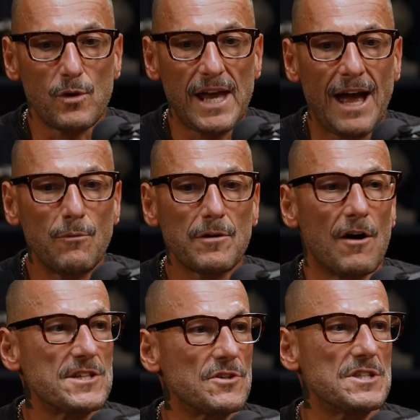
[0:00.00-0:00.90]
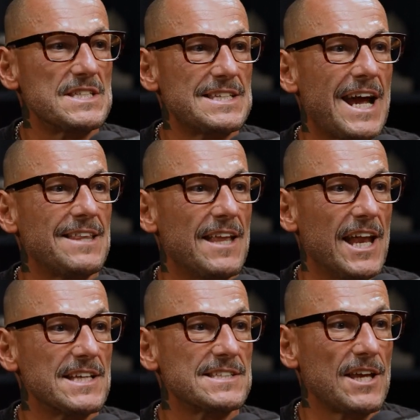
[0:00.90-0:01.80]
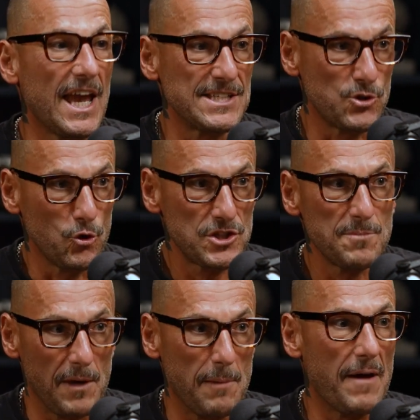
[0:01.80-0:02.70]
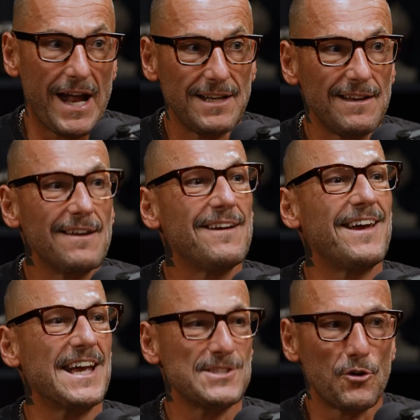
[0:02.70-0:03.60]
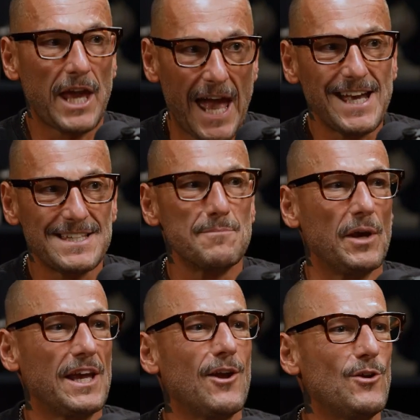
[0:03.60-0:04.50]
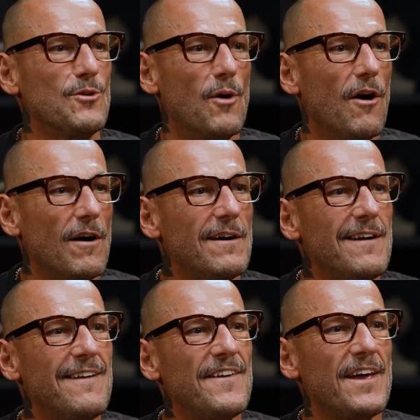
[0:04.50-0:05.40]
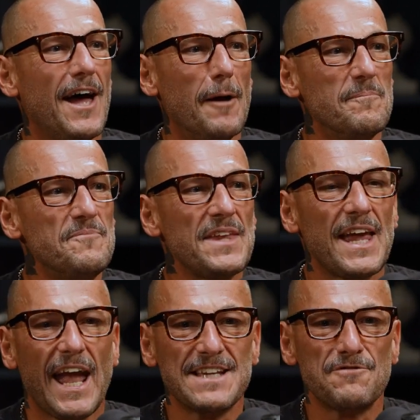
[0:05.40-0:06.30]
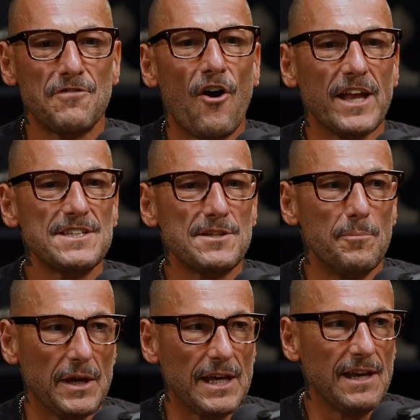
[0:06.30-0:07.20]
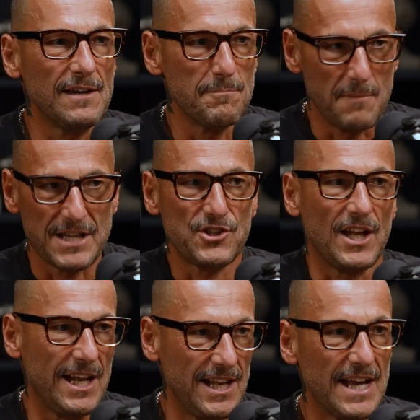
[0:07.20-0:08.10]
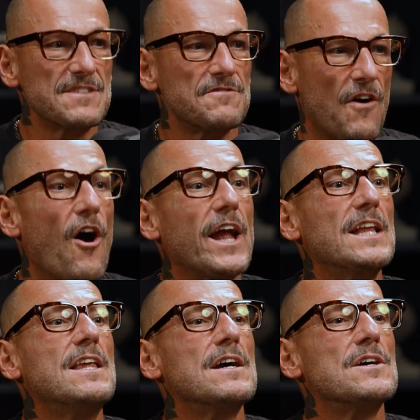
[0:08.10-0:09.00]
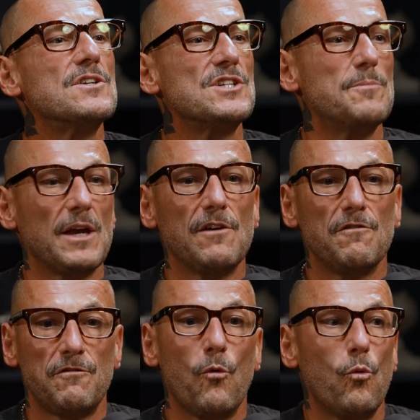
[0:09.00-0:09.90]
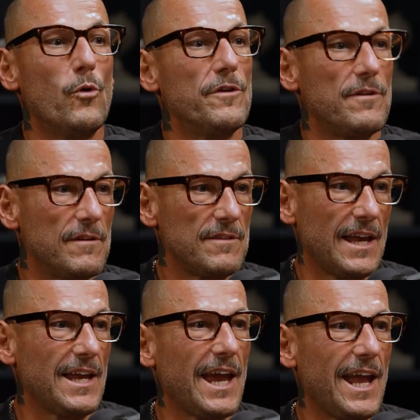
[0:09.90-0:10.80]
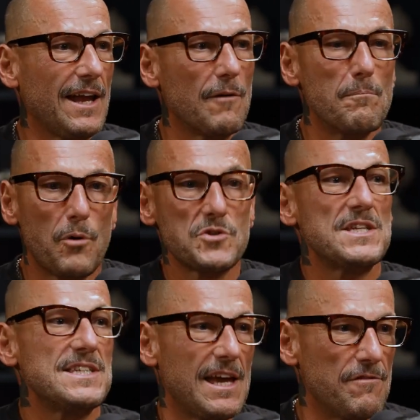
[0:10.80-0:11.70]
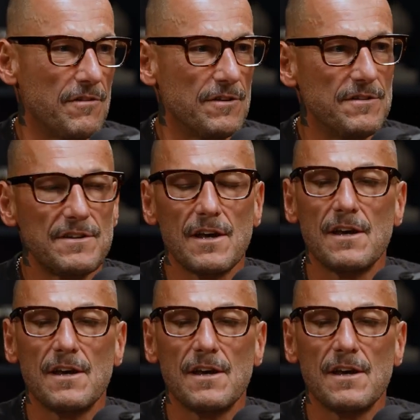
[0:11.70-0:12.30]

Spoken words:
help guys understand that it's good to be a man. It's okay to be who you are. It's fine to be masculine. It's fine to be forward thinking and positive and